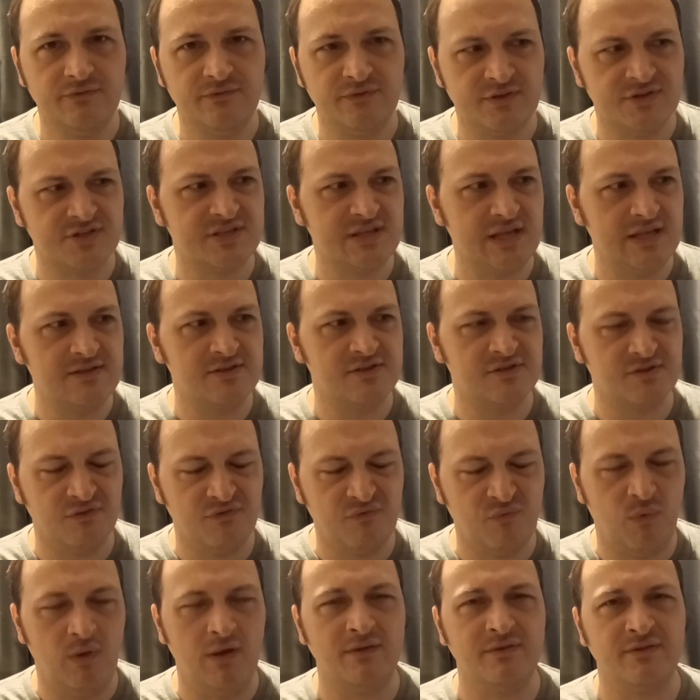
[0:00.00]
the sense of
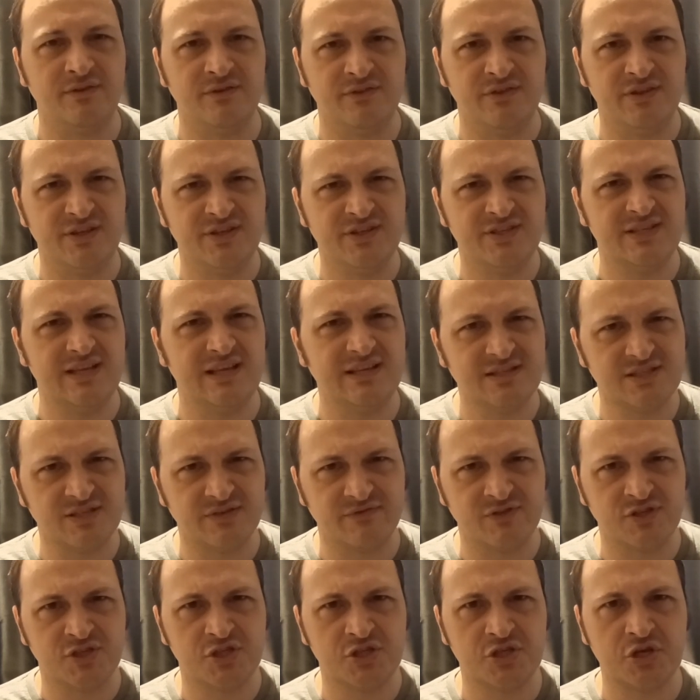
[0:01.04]
wonder, the sense
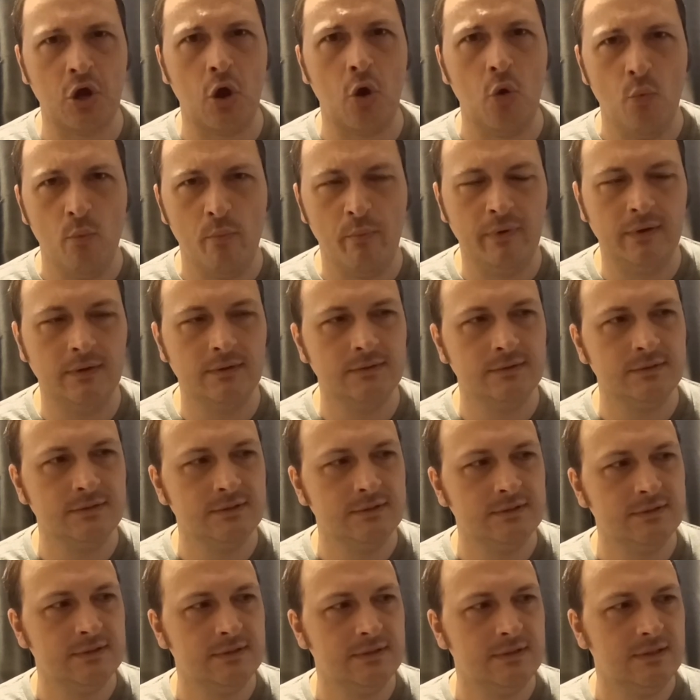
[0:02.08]
of scope,
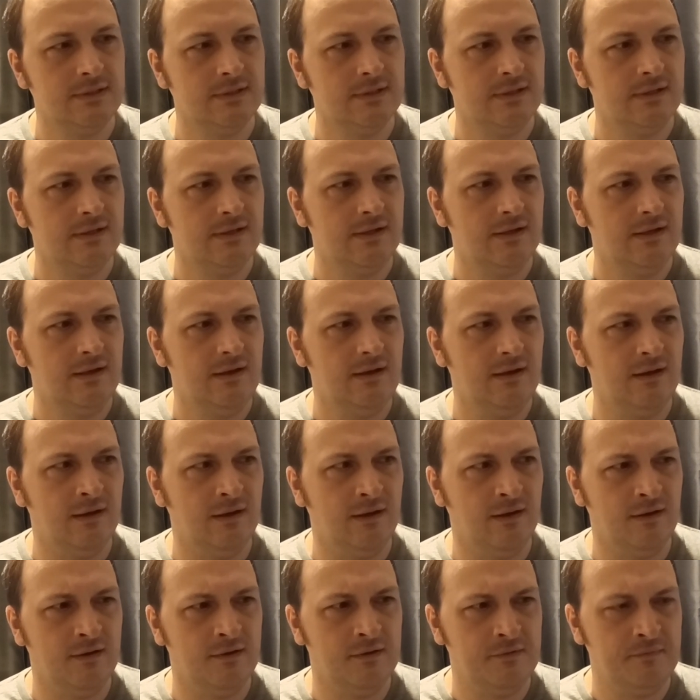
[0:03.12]

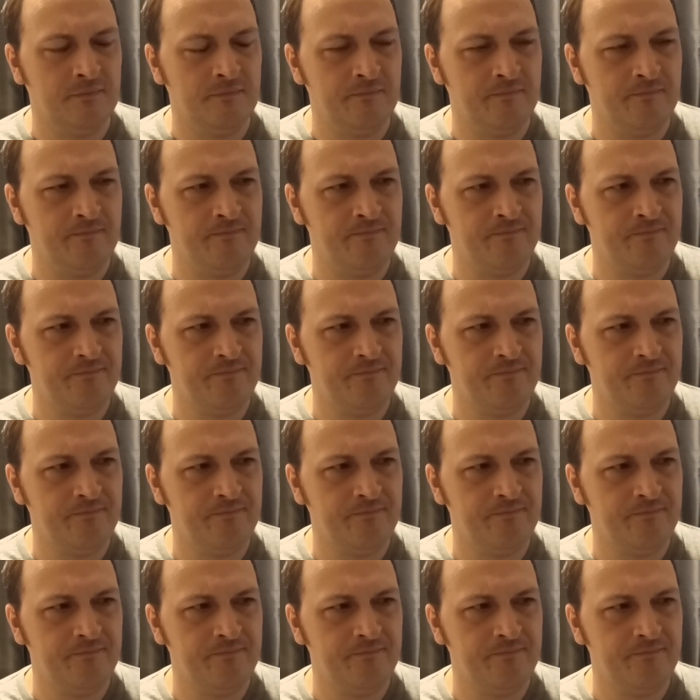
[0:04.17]
um,